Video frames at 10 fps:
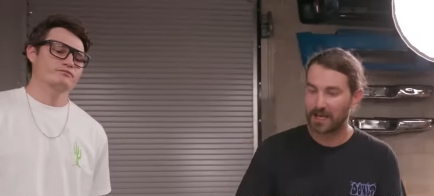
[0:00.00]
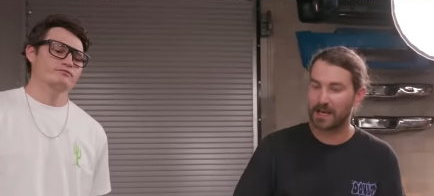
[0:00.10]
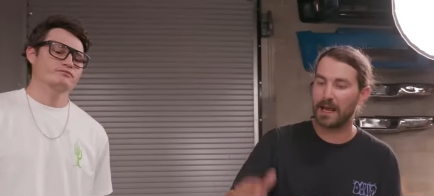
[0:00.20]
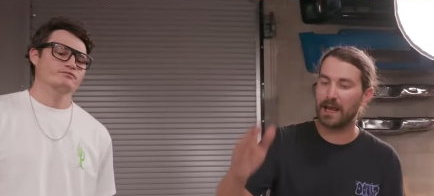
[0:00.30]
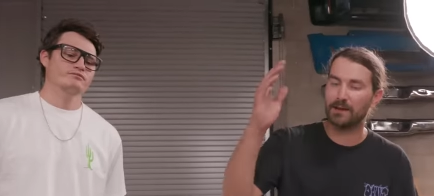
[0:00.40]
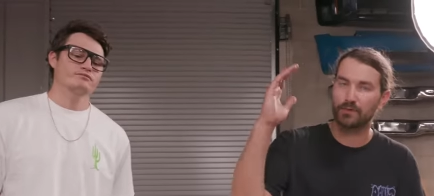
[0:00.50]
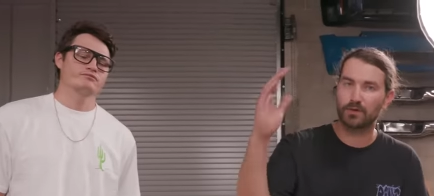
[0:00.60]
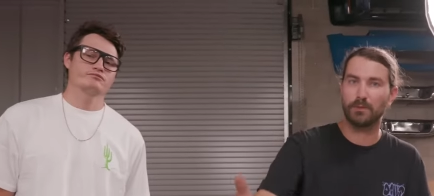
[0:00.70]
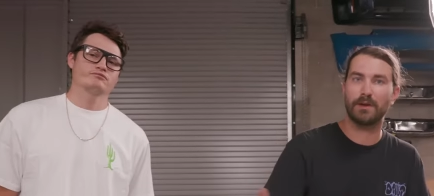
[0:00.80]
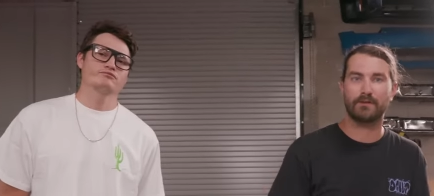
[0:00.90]
Speaker 1: kit and a
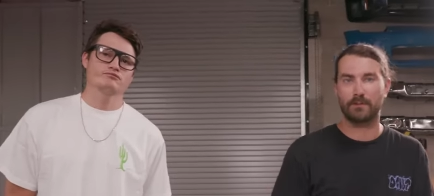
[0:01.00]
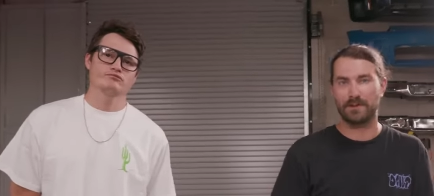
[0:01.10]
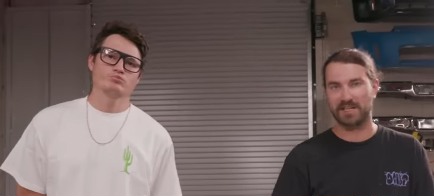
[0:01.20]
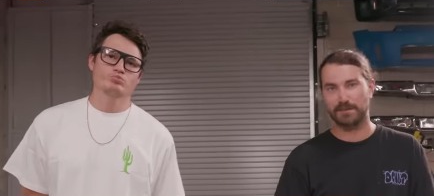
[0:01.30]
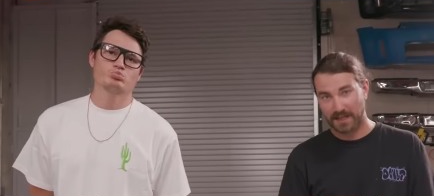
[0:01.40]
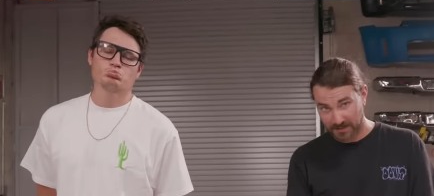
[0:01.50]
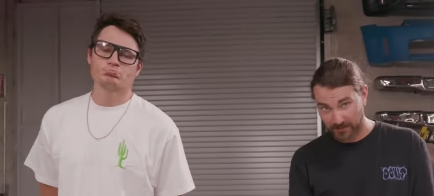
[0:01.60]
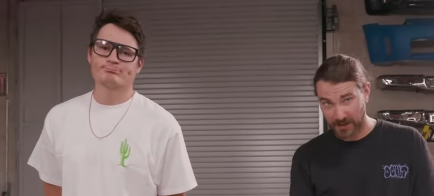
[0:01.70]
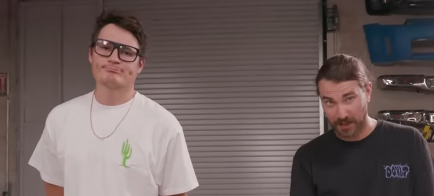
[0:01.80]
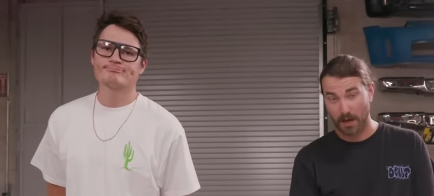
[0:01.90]
drill bit from the
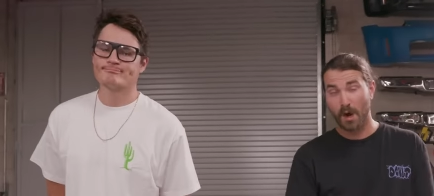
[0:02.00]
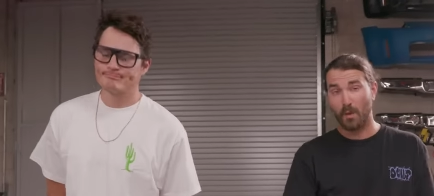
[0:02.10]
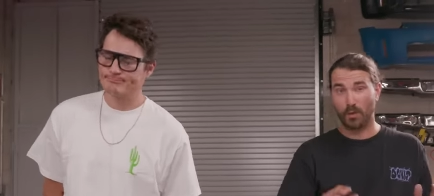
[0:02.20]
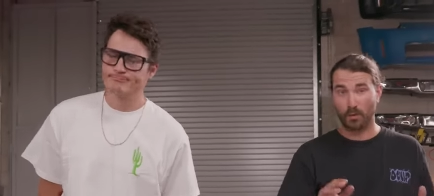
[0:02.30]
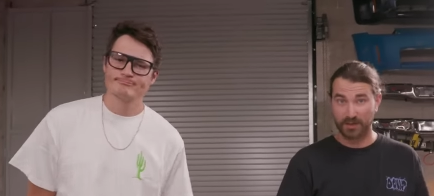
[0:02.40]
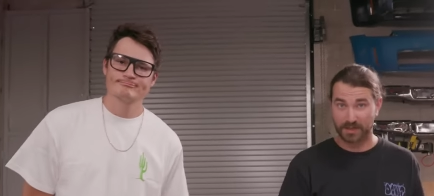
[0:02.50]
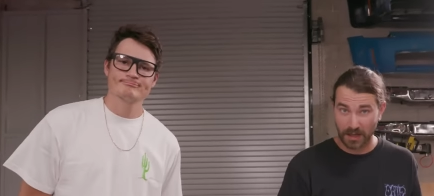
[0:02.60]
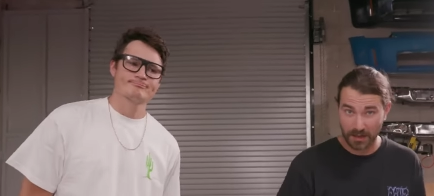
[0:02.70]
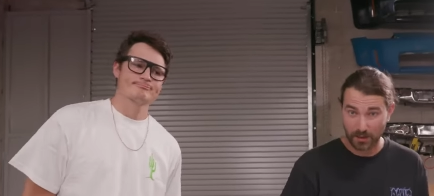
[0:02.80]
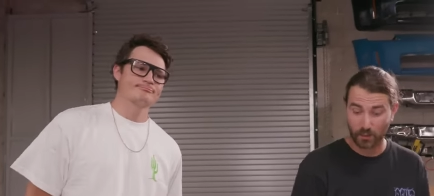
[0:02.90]
expensive kit. When we're
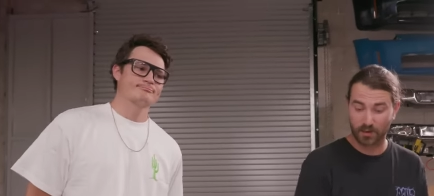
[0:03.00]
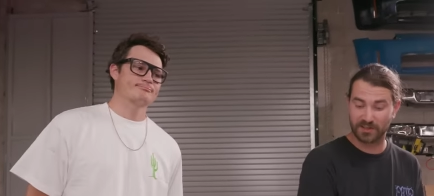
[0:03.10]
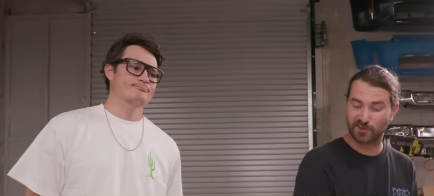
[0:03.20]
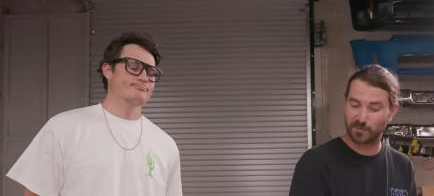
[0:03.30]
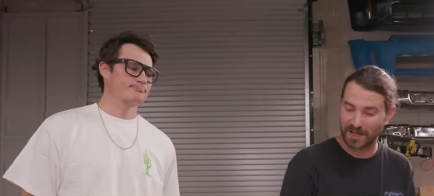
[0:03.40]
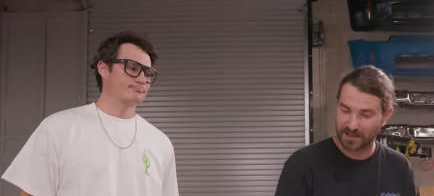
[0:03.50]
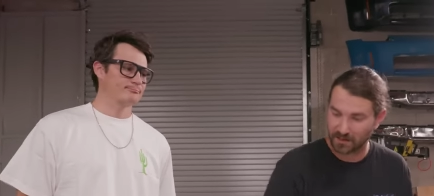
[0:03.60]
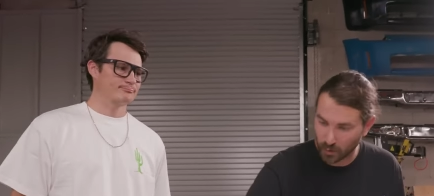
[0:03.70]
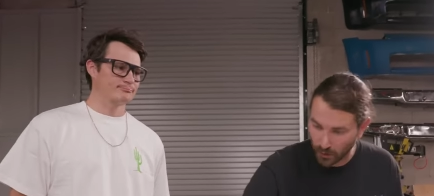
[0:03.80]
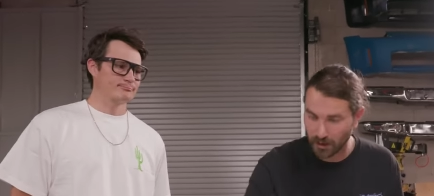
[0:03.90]
done, we'll inspect
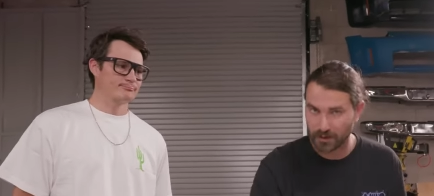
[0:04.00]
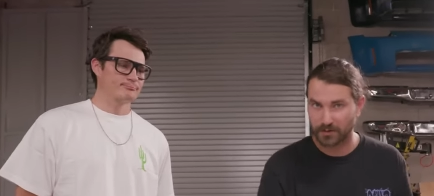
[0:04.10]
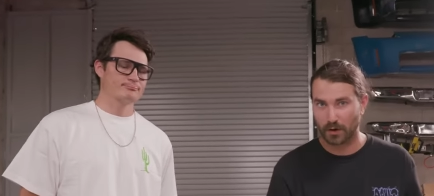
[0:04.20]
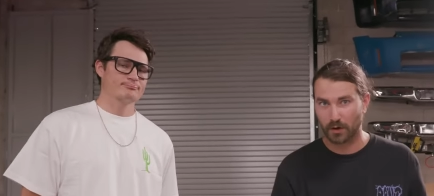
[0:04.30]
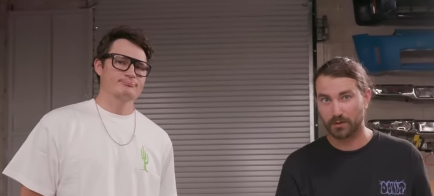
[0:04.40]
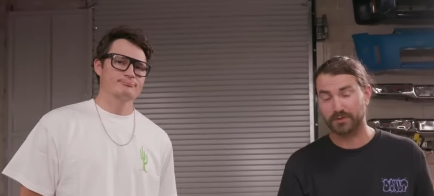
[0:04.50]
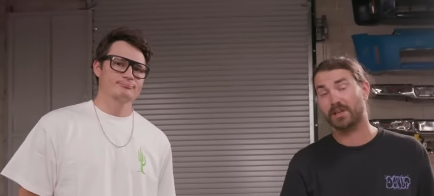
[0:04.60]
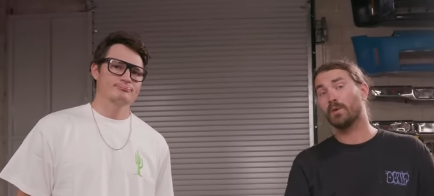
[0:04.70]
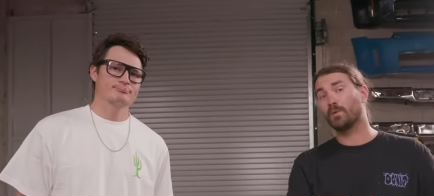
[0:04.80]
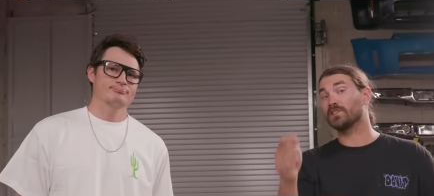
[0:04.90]
the quality of the holes,
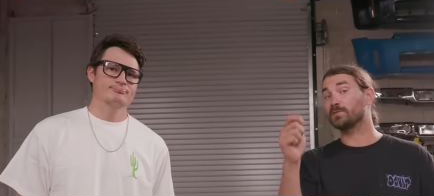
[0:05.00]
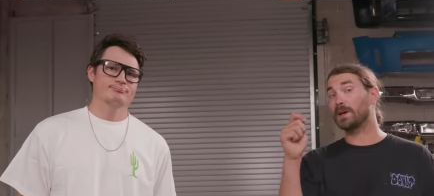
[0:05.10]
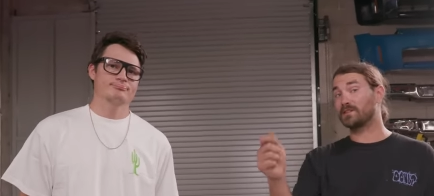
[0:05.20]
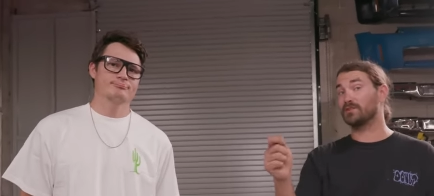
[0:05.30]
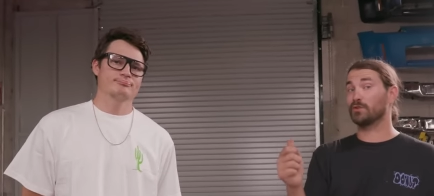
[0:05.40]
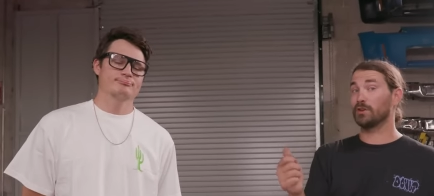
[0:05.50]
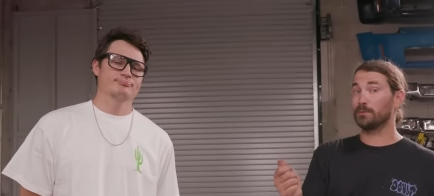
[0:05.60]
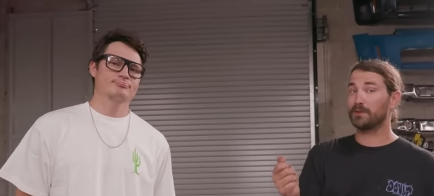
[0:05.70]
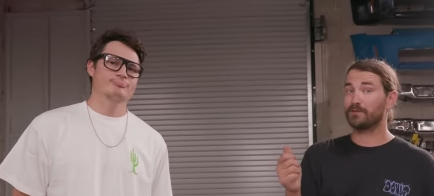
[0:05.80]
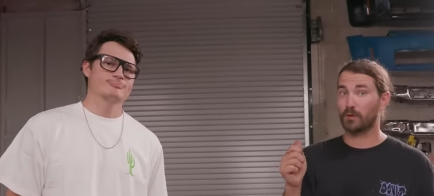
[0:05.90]
we'll inspect the drill
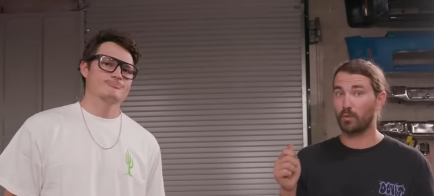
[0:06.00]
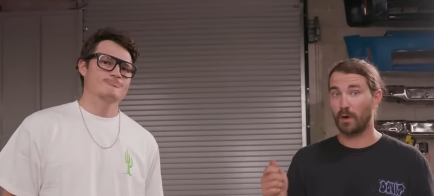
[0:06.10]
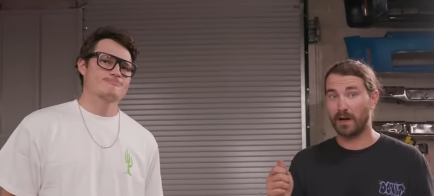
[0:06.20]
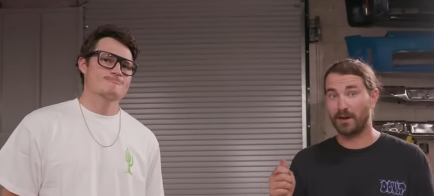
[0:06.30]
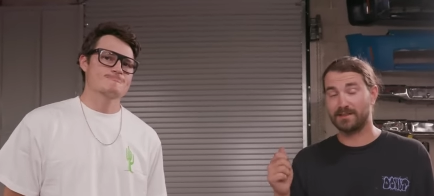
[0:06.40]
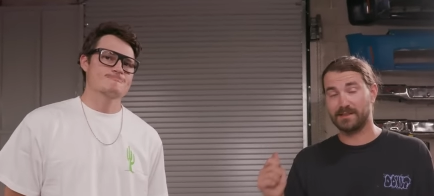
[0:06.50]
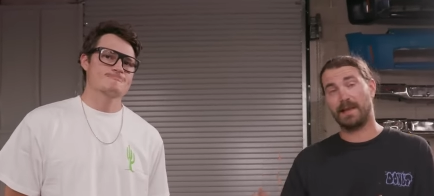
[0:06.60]
bit for wear and